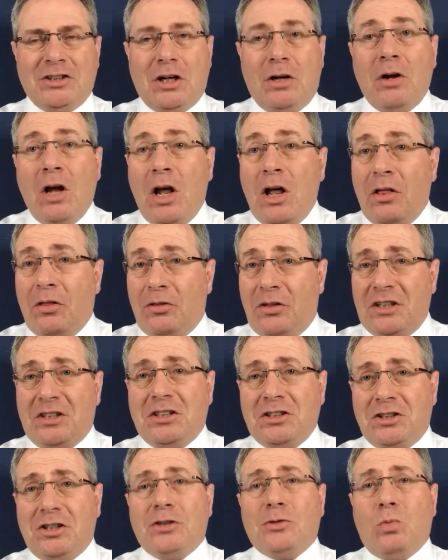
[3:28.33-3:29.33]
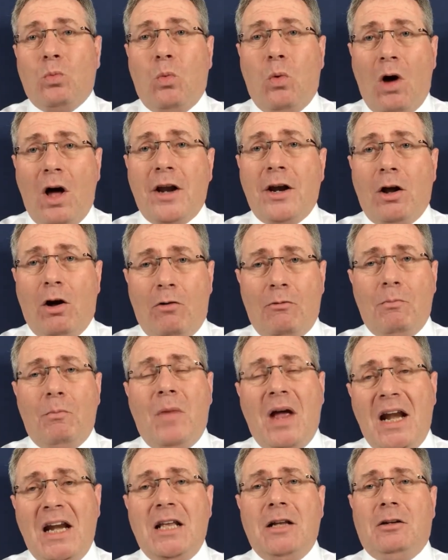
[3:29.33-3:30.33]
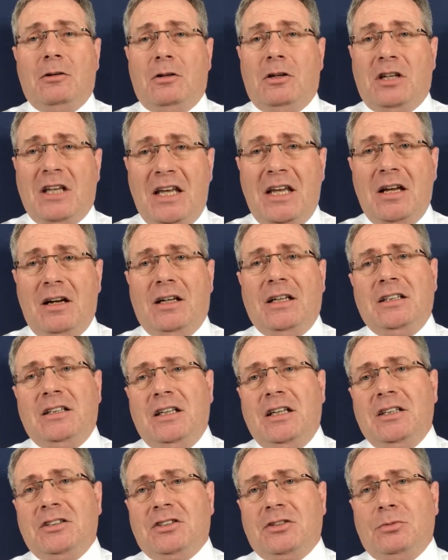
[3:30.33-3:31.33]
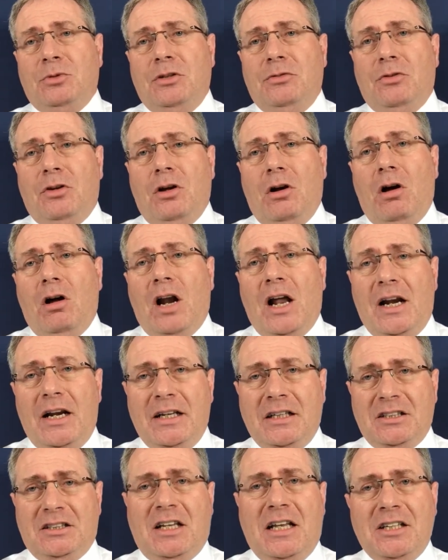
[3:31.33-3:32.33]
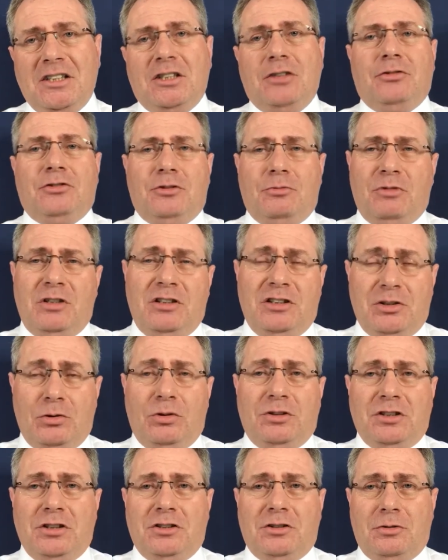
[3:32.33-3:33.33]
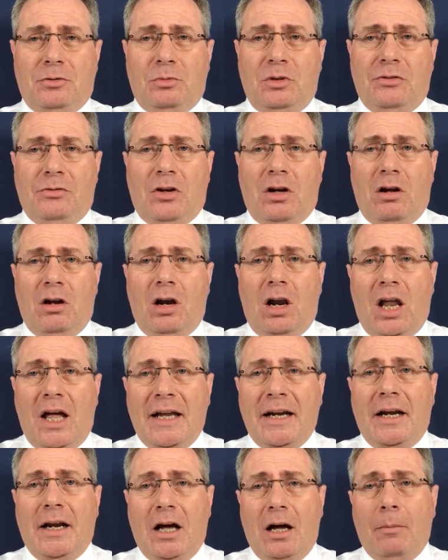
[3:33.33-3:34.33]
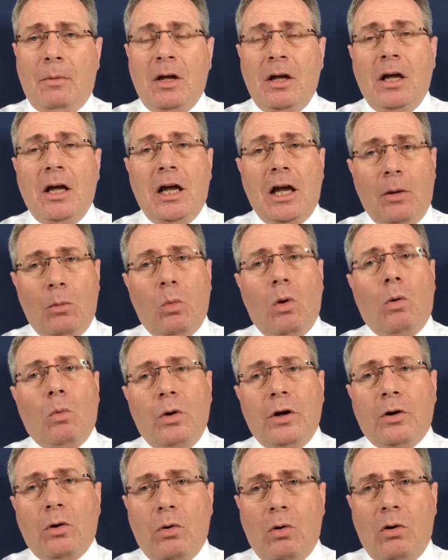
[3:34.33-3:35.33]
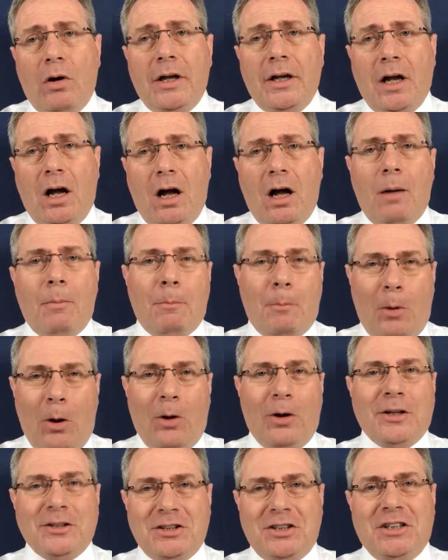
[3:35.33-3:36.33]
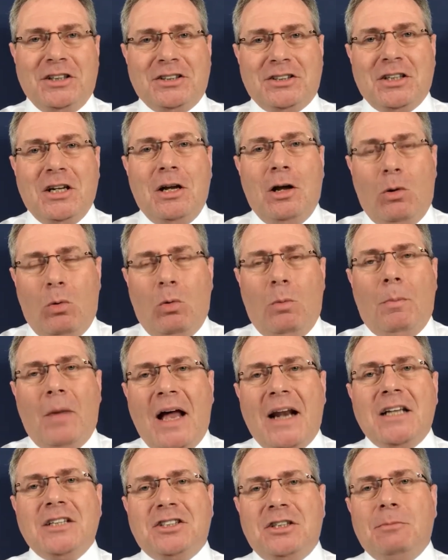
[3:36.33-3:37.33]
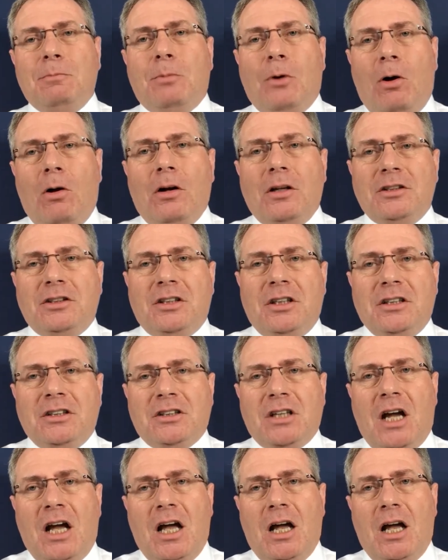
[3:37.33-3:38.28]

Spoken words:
So this is just one of many key ideas that we've got and extensive resources that we've got lined up in what we're calling our politics or managing politics